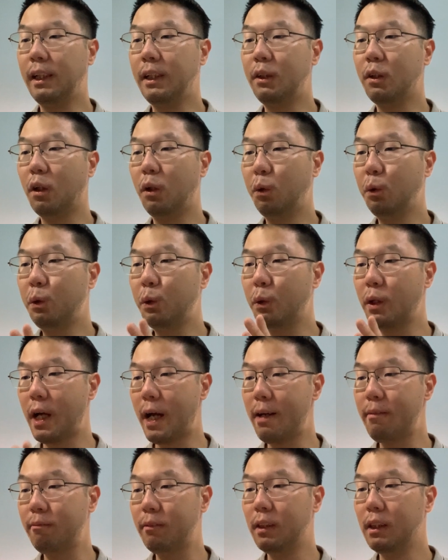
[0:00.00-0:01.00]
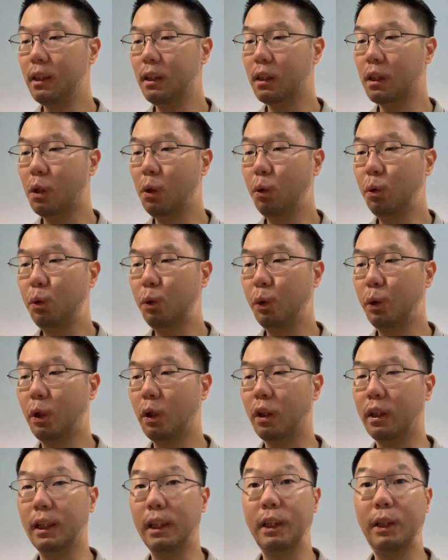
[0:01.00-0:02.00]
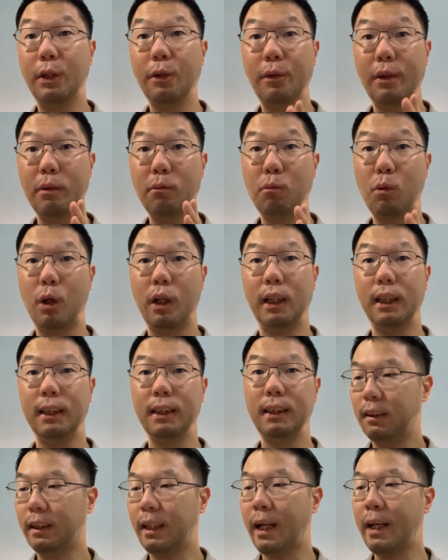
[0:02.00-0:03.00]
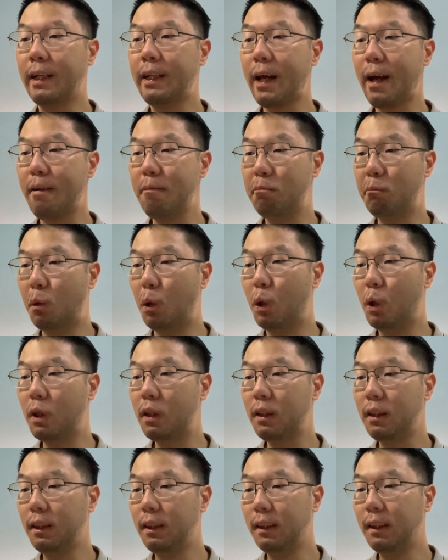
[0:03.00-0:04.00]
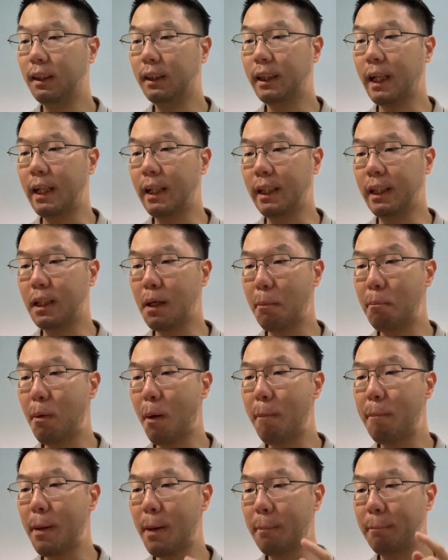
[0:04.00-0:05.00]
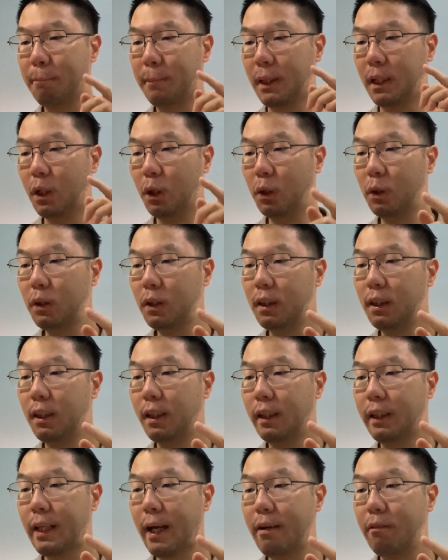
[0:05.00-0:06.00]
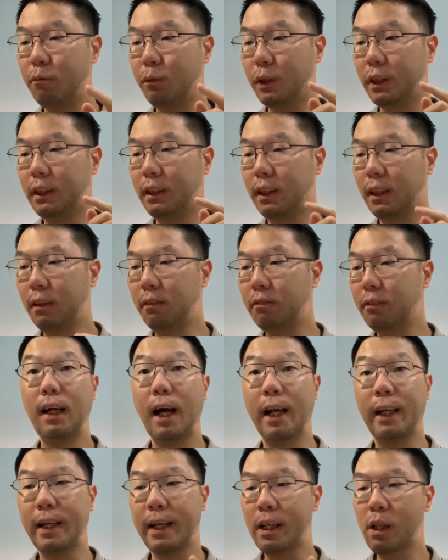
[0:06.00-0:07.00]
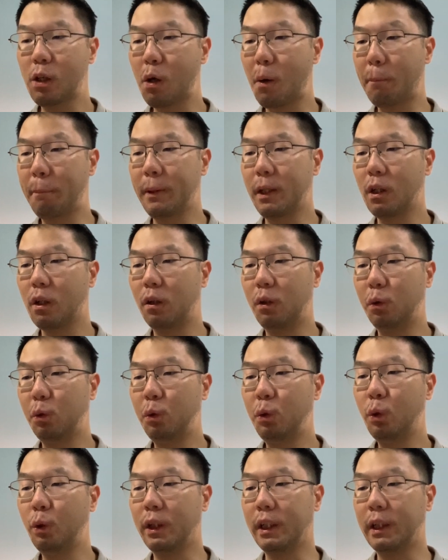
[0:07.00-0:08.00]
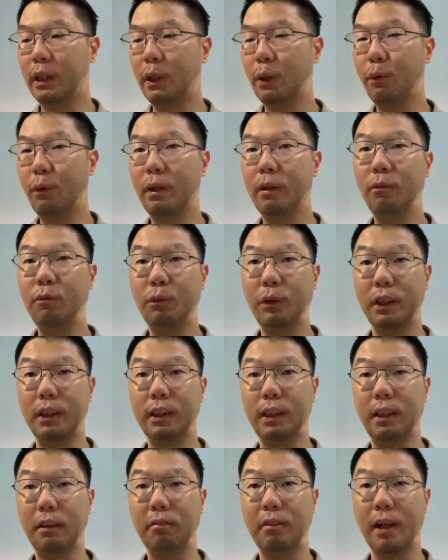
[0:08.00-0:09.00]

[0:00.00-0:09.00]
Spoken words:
In your Luno app, go to your Ethereum wallet, then tap more, then in the pop-up below, tap receive and then copy your Luno Ethereum receive